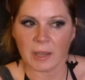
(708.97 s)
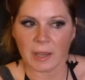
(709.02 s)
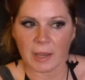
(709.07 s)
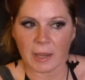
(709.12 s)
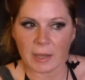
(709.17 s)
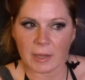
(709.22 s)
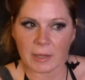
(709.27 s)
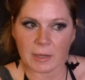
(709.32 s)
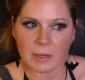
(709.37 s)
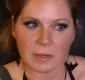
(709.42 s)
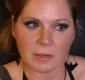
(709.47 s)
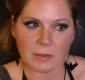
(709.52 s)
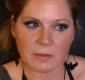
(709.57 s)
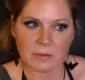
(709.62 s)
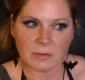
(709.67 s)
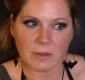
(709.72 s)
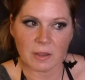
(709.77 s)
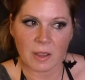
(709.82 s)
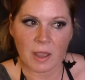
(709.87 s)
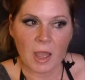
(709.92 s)

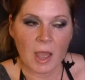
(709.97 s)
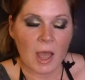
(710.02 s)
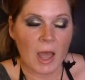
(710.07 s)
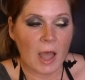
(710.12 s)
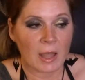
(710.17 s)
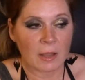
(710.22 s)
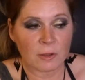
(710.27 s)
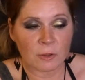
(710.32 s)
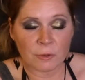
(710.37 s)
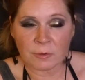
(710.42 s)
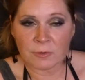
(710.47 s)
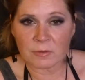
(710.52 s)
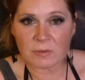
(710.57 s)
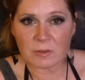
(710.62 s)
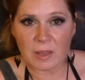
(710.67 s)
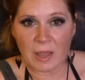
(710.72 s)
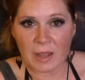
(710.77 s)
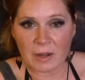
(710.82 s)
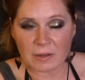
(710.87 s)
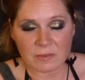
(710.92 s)
and I learned a
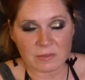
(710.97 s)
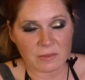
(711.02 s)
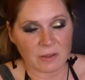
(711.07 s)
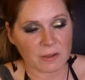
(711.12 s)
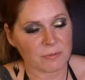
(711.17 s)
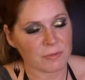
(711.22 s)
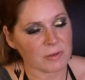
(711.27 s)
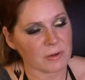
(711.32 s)
lot of stuff,